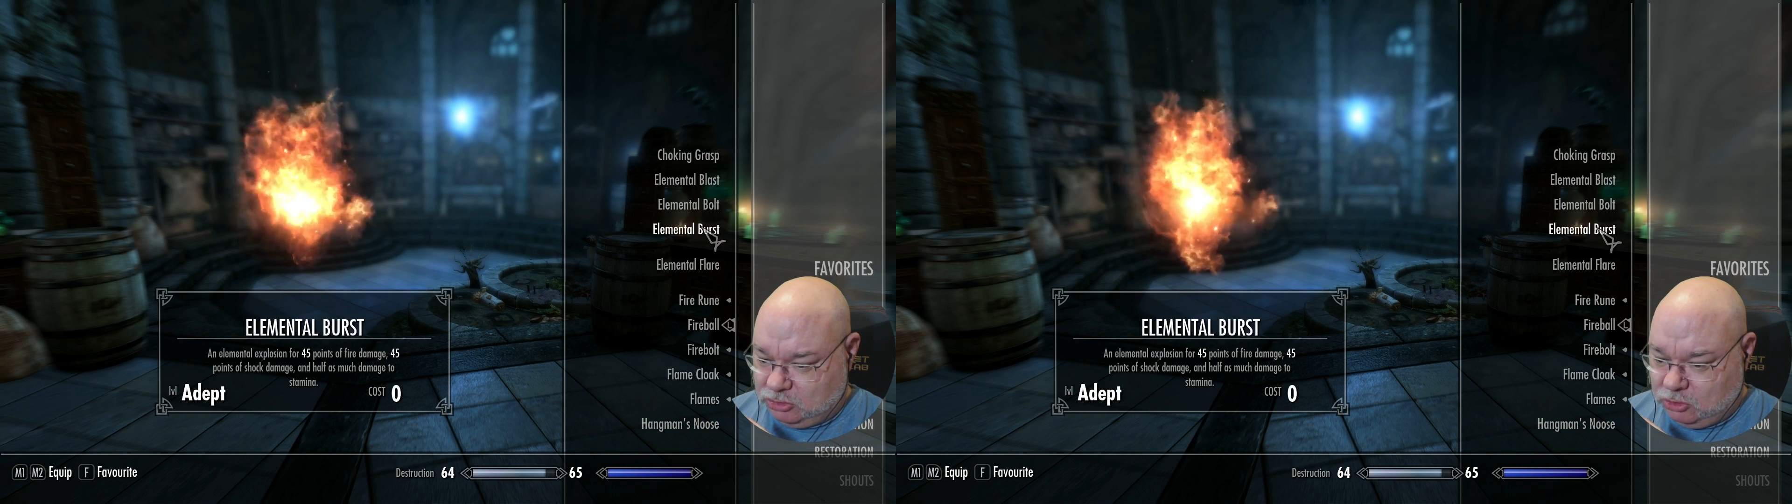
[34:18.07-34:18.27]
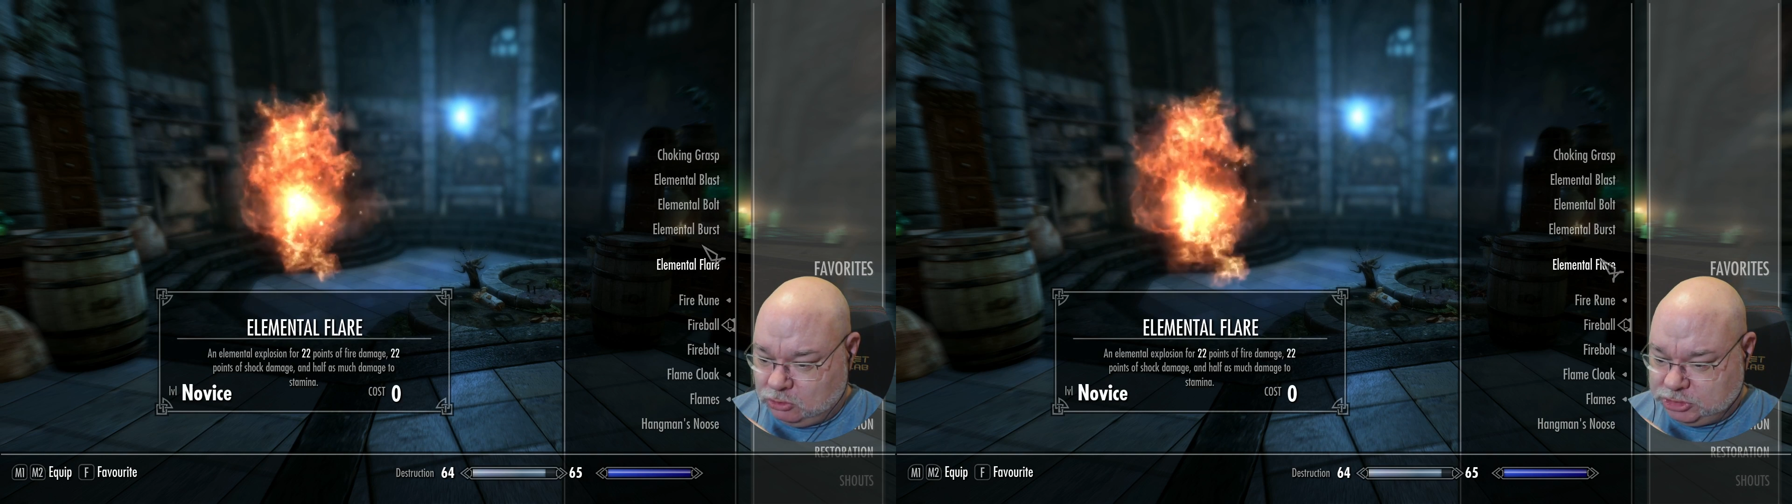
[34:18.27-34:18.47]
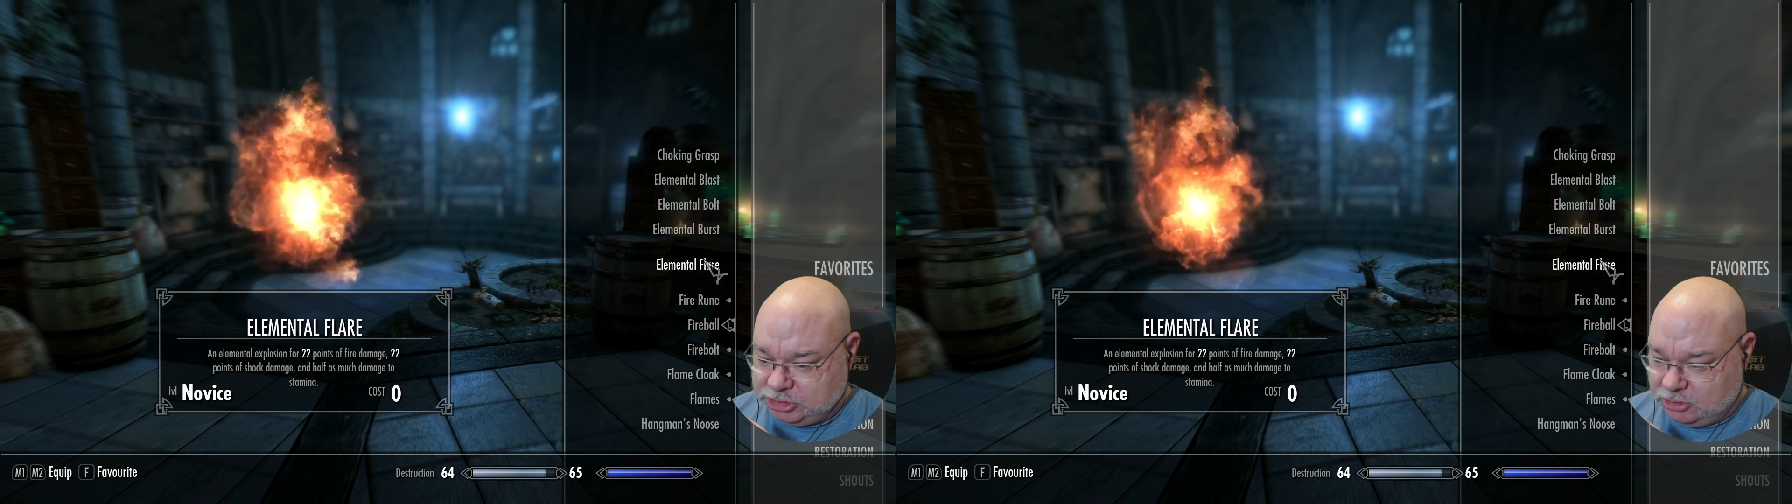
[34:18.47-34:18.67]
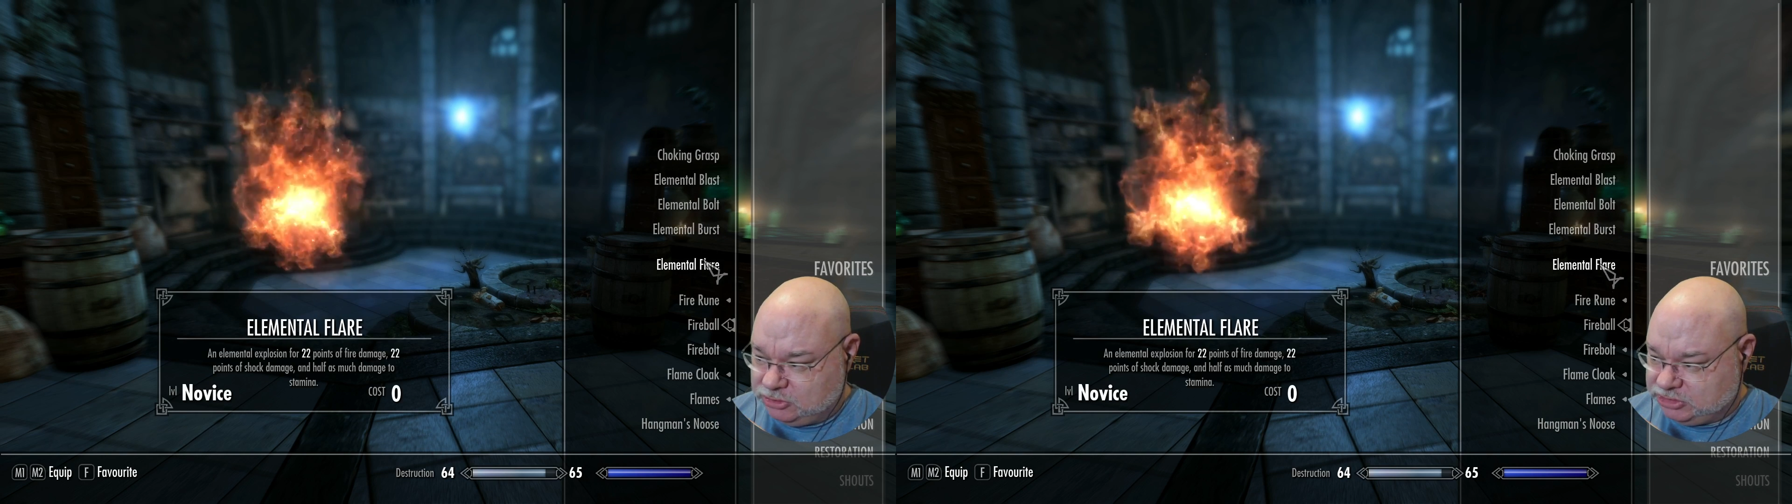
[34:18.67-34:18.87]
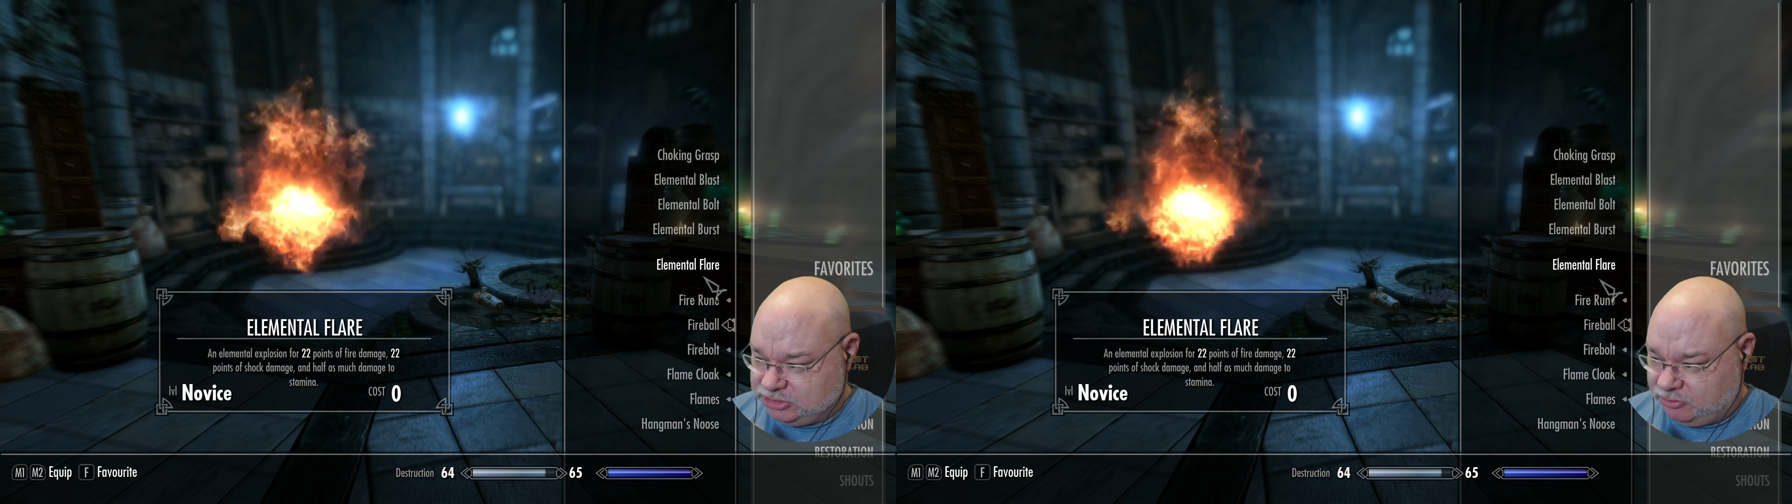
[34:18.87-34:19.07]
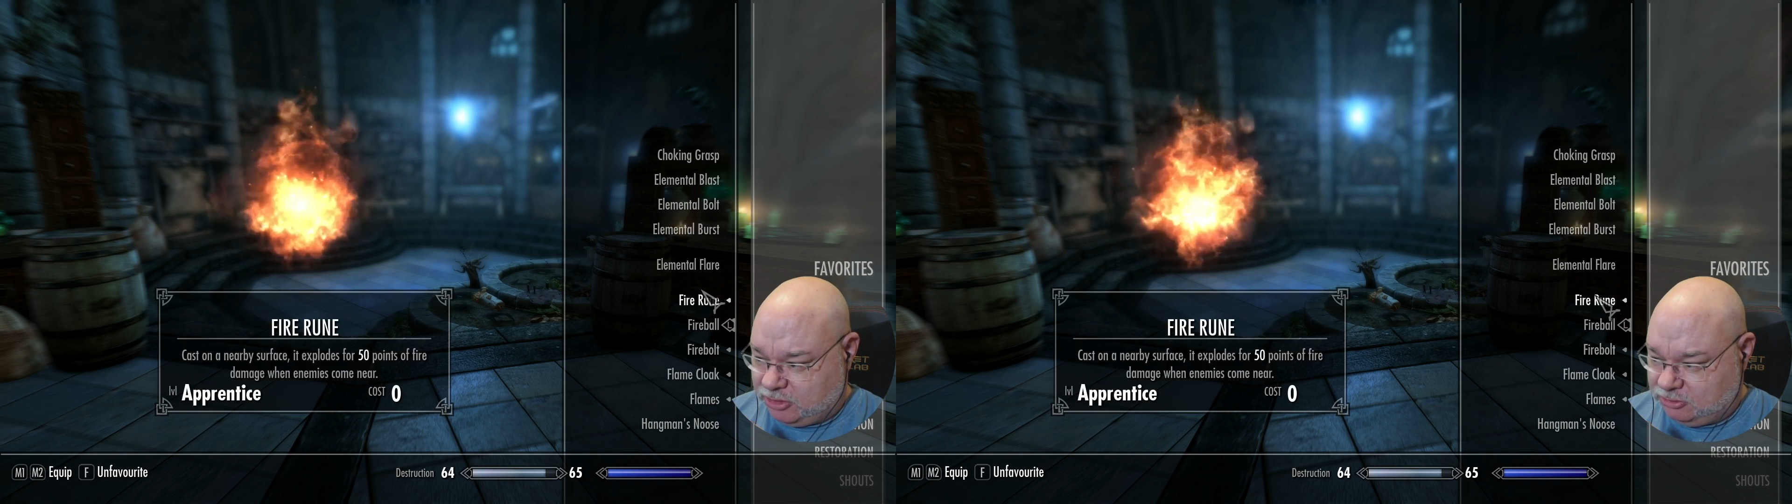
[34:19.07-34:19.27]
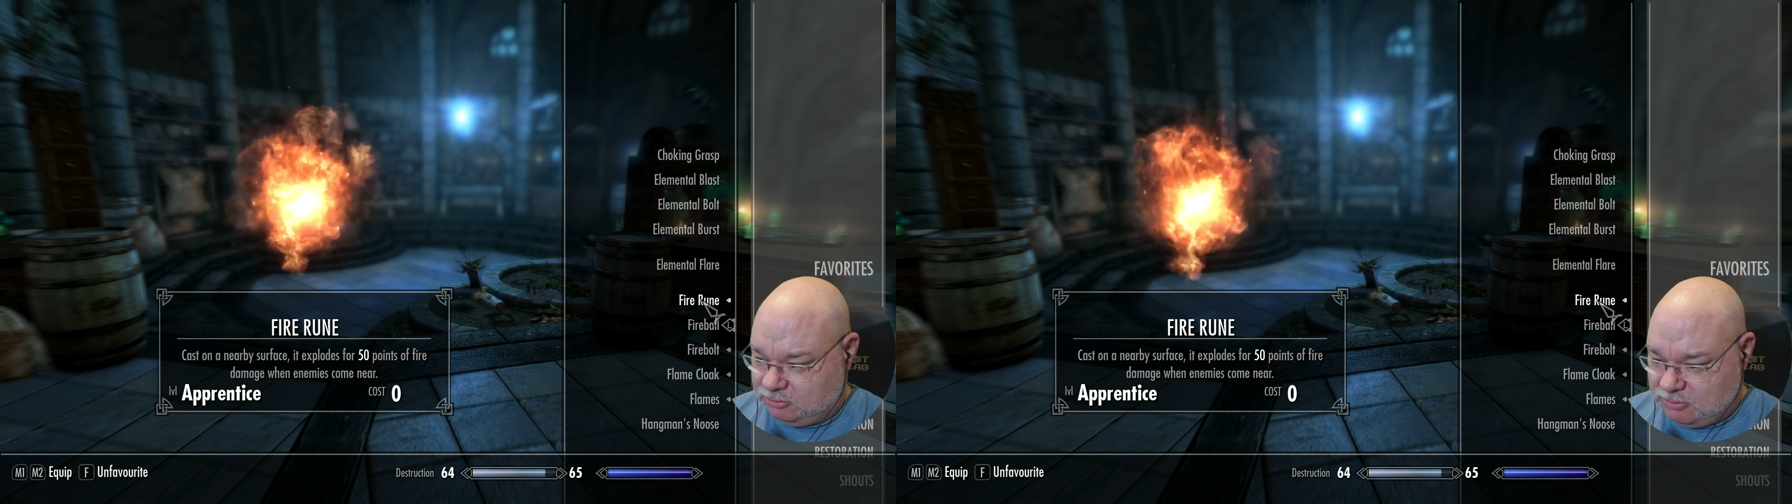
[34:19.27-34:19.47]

all shows 0.